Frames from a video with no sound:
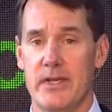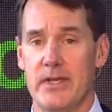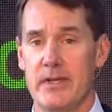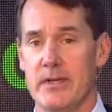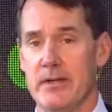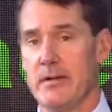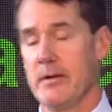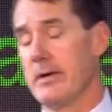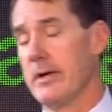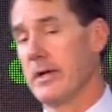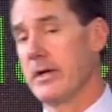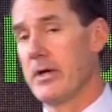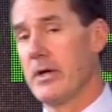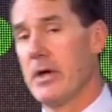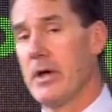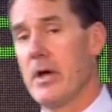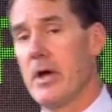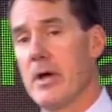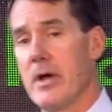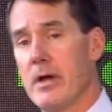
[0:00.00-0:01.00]
you're in a
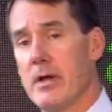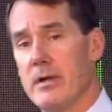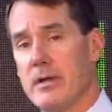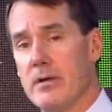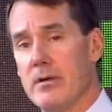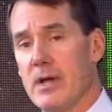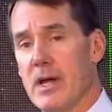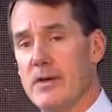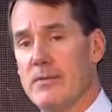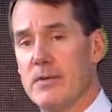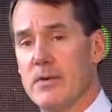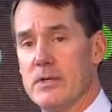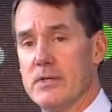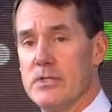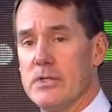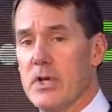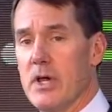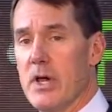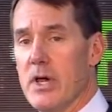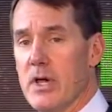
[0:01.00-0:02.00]
car, you're out for a
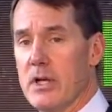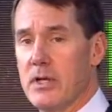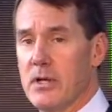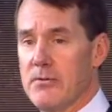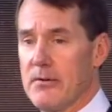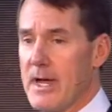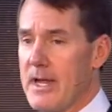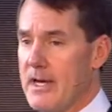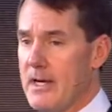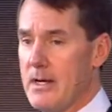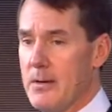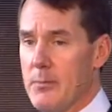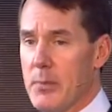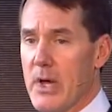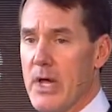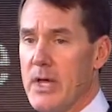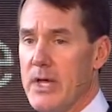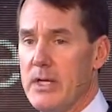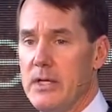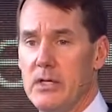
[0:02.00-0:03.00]
jog, you're riding a
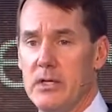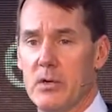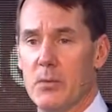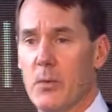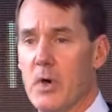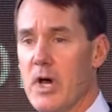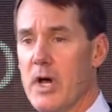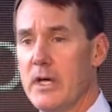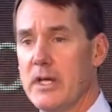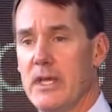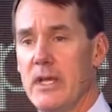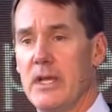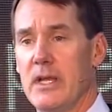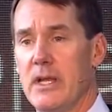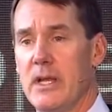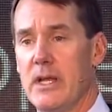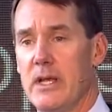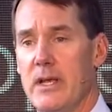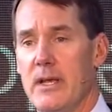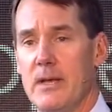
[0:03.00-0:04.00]
bike, you're walking,
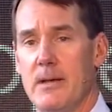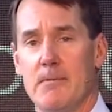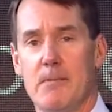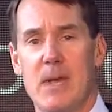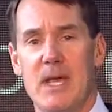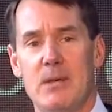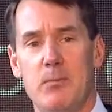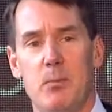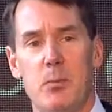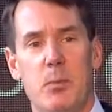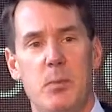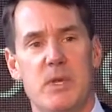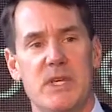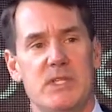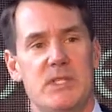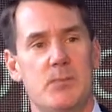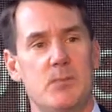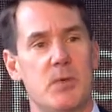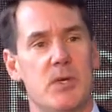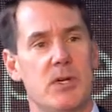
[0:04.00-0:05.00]
make
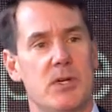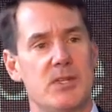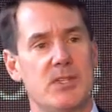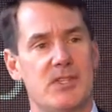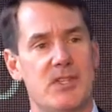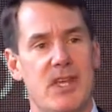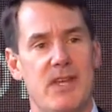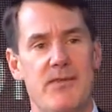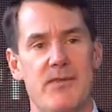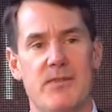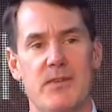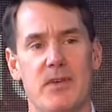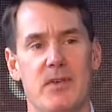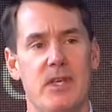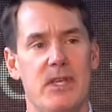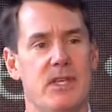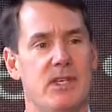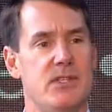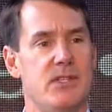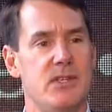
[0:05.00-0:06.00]
Pittsburgh safer,
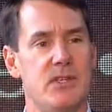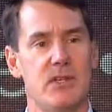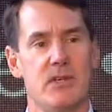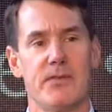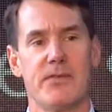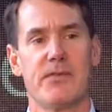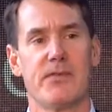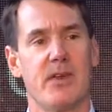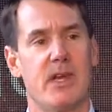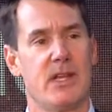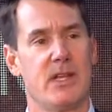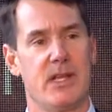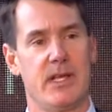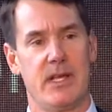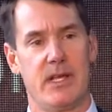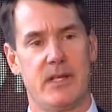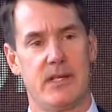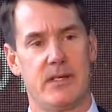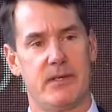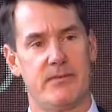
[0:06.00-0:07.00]
easier,
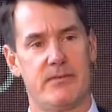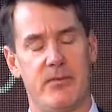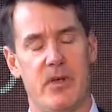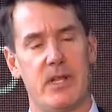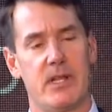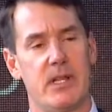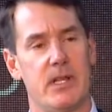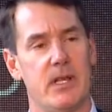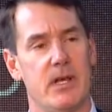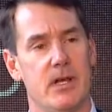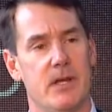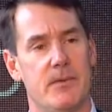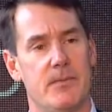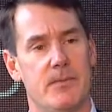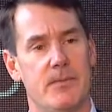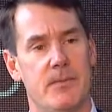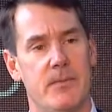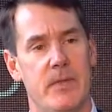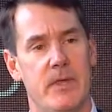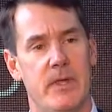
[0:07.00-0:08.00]
friendlier.
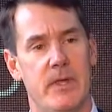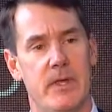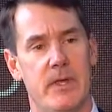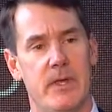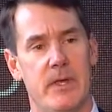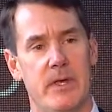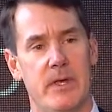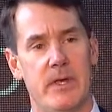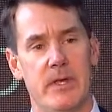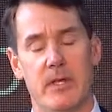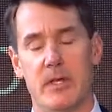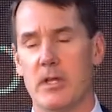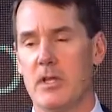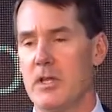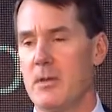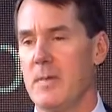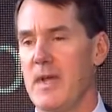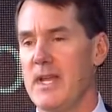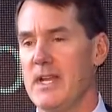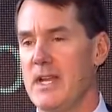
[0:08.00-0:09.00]
You know, you
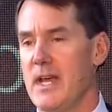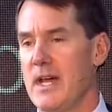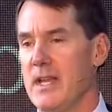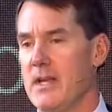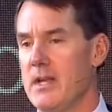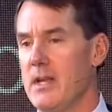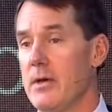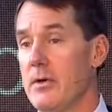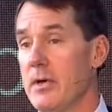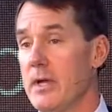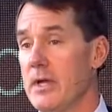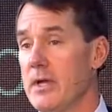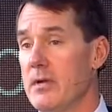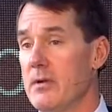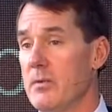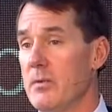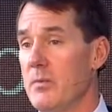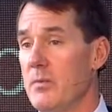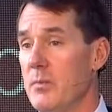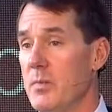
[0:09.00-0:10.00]
may not know it,
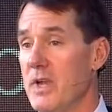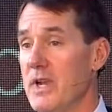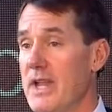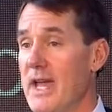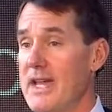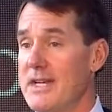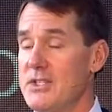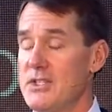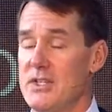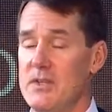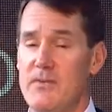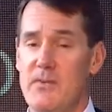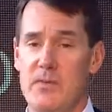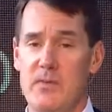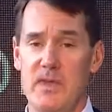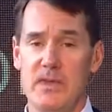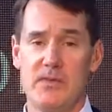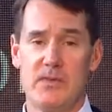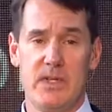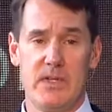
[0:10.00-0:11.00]
but actually
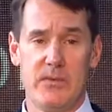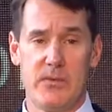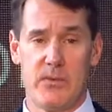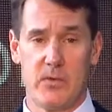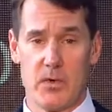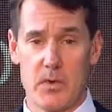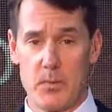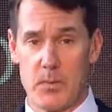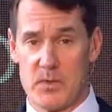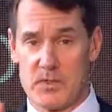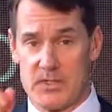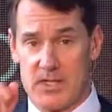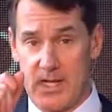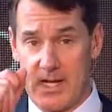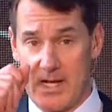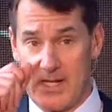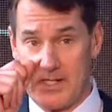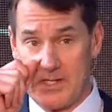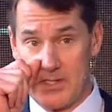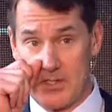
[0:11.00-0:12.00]
54%,
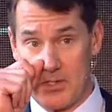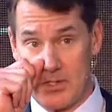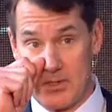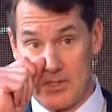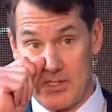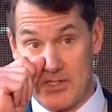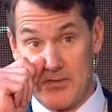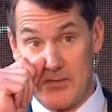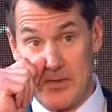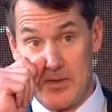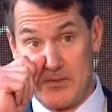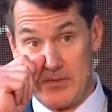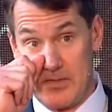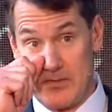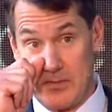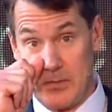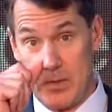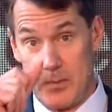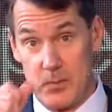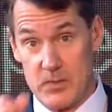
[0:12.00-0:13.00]
I just learned this,
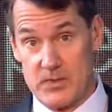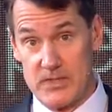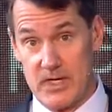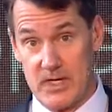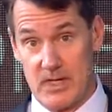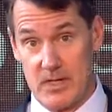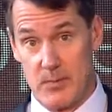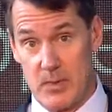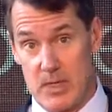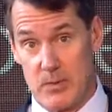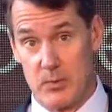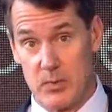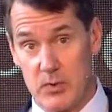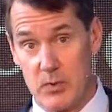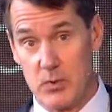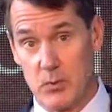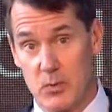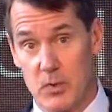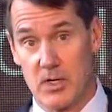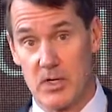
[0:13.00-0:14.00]
54% of the people who
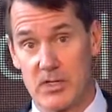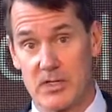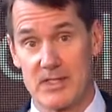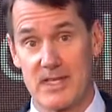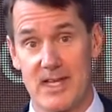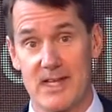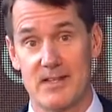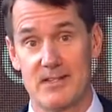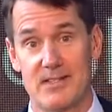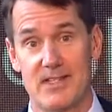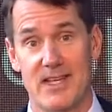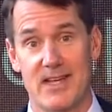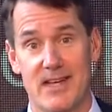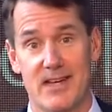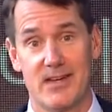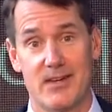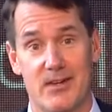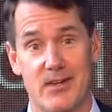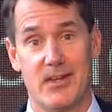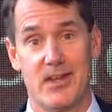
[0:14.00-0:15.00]
work
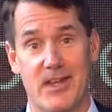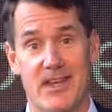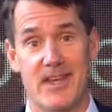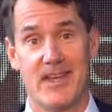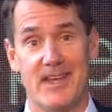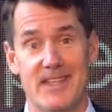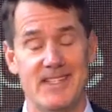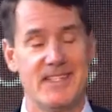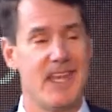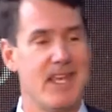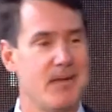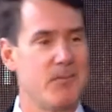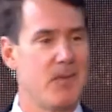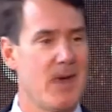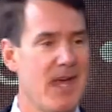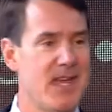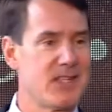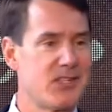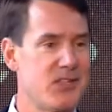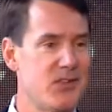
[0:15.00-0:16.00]
downtown take
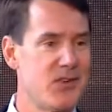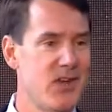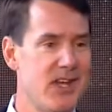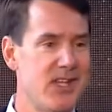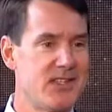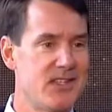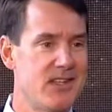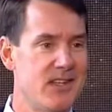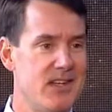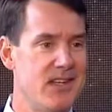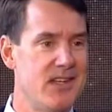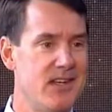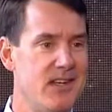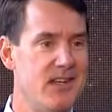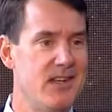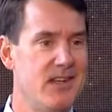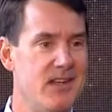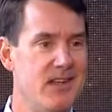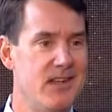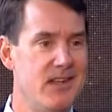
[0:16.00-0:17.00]
mass transit in
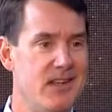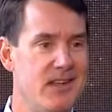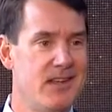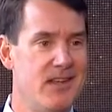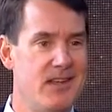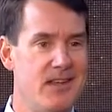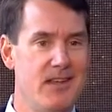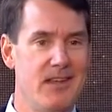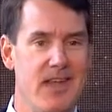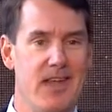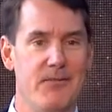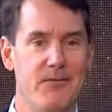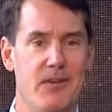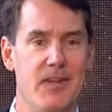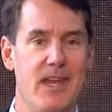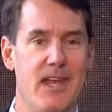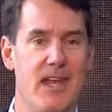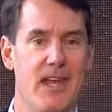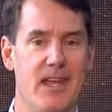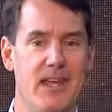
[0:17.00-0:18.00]
every
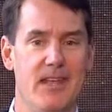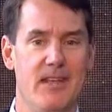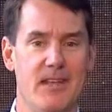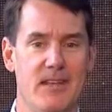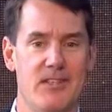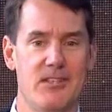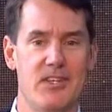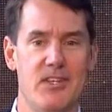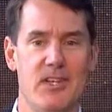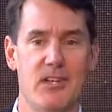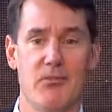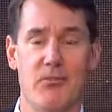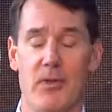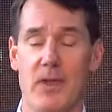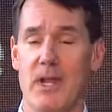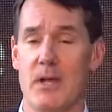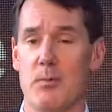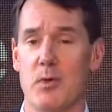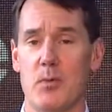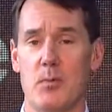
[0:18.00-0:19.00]
day. It's an
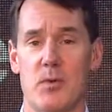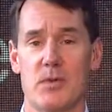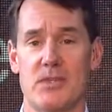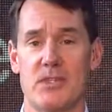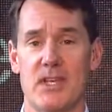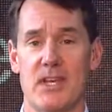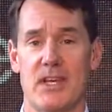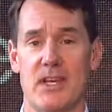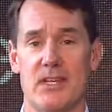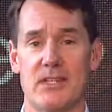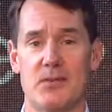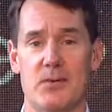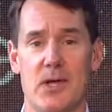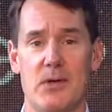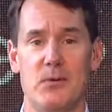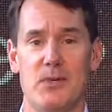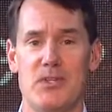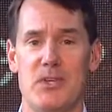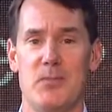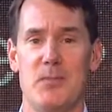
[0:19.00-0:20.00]
incredible percentage, right?
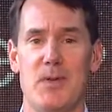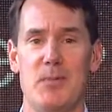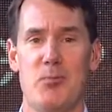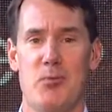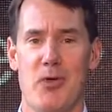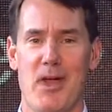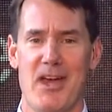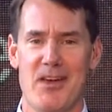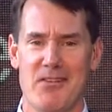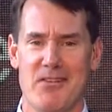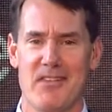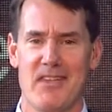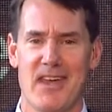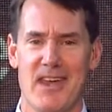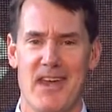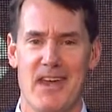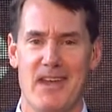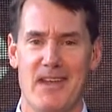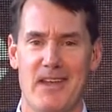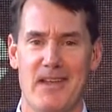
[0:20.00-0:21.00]
We should be proud of that.
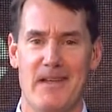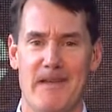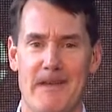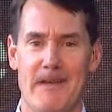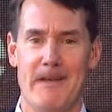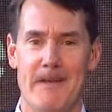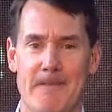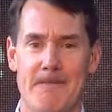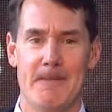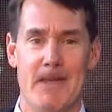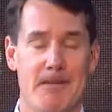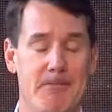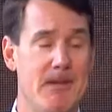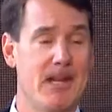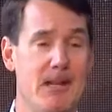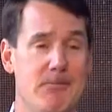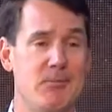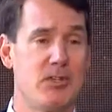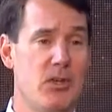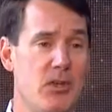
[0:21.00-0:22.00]
I mean,
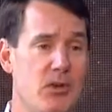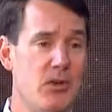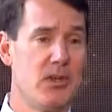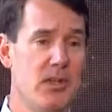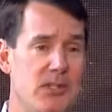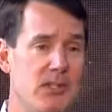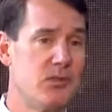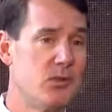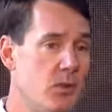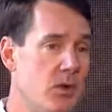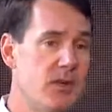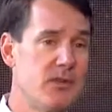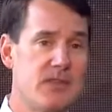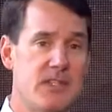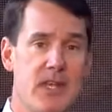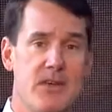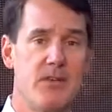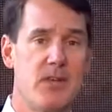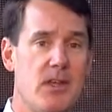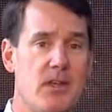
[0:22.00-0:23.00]
I'm told it dwarfs
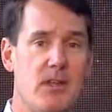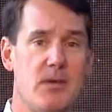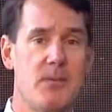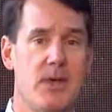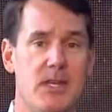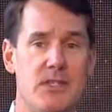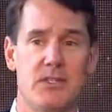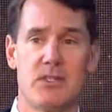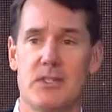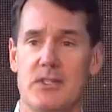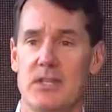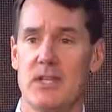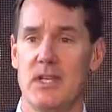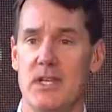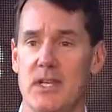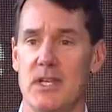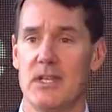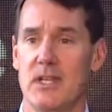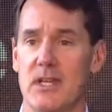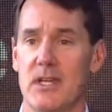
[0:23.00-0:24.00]
every other major city
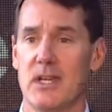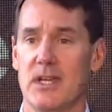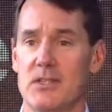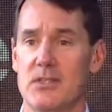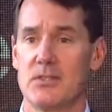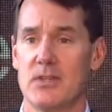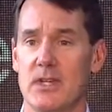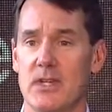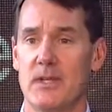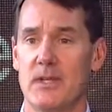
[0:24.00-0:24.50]
in the country.